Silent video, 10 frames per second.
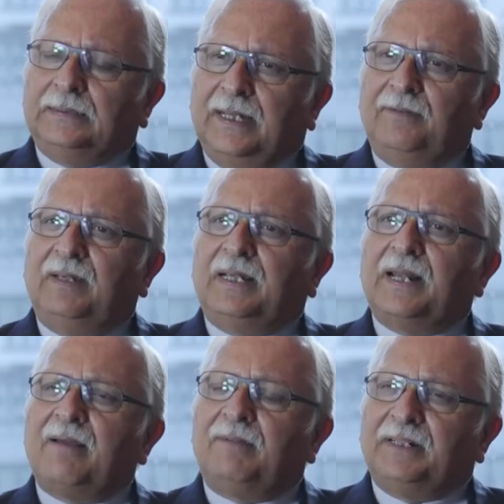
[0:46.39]
then we
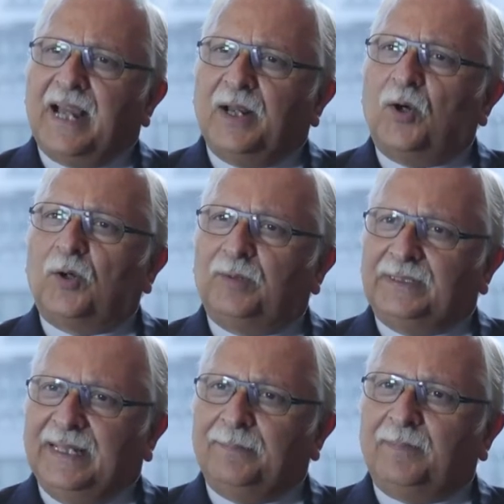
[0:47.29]
can have a dialogue
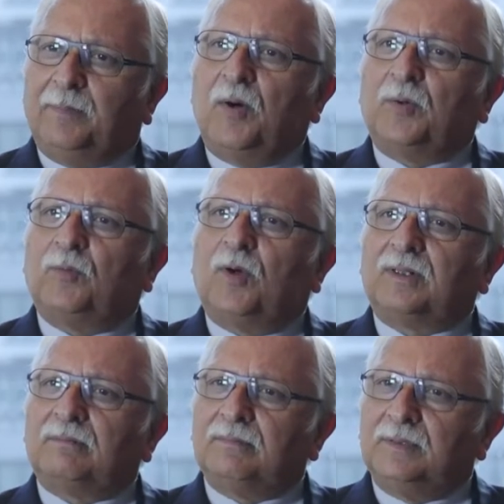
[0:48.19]
with them about
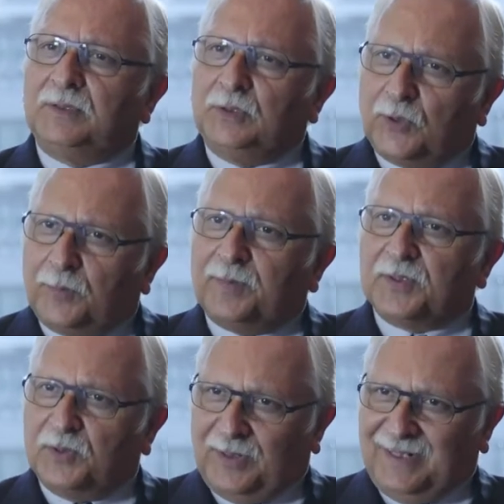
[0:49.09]
what Europe
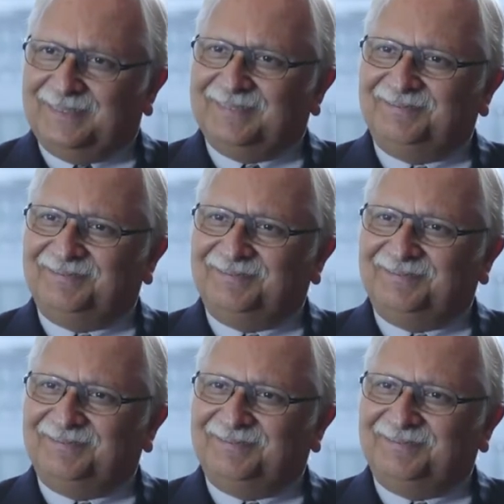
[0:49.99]
is doing.